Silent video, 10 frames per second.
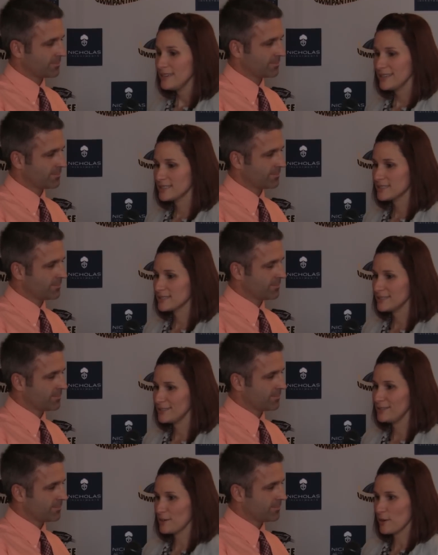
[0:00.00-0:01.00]
Speaker 1: it's
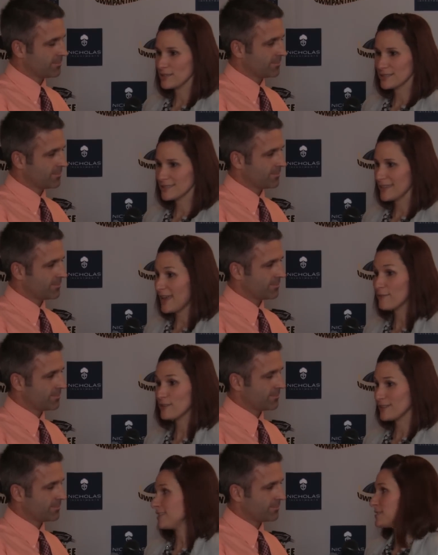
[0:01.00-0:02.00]
you know it's
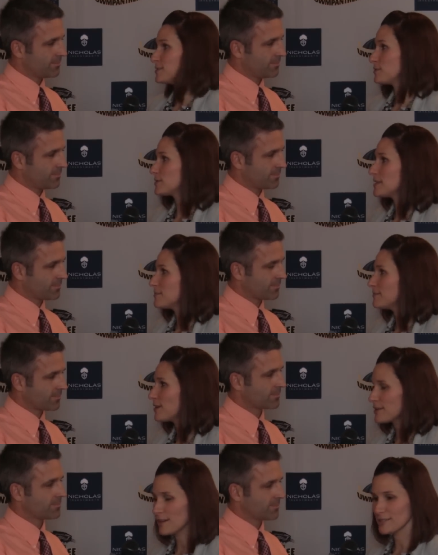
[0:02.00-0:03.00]
everything is new to them.
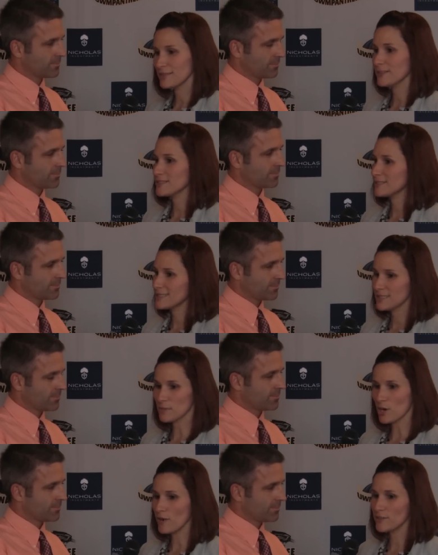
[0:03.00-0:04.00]
Our, our defensive
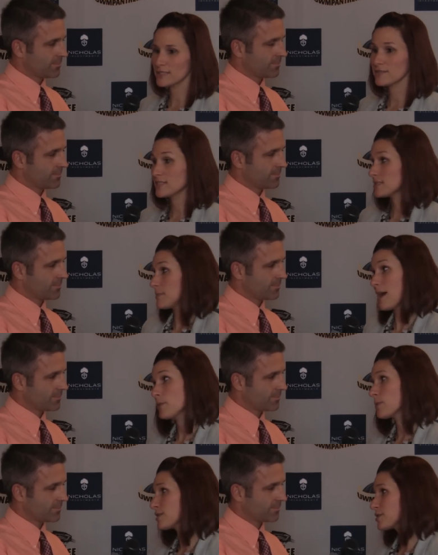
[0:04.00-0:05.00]
system, our offensive system, how
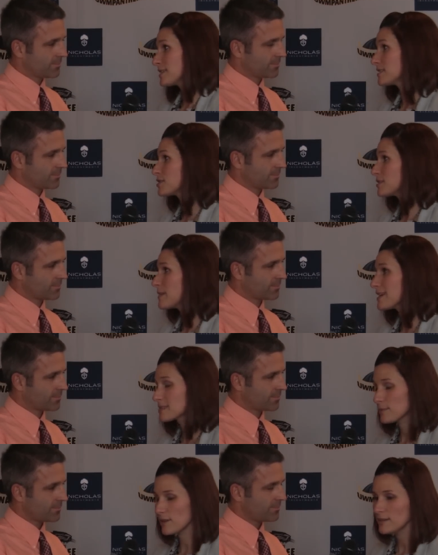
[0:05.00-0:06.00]
we want to transition the
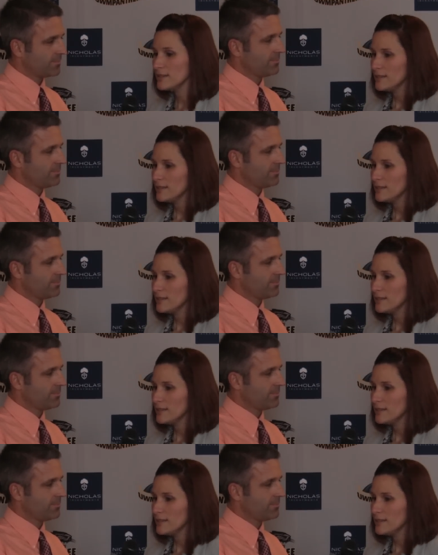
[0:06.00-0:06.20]
basketball.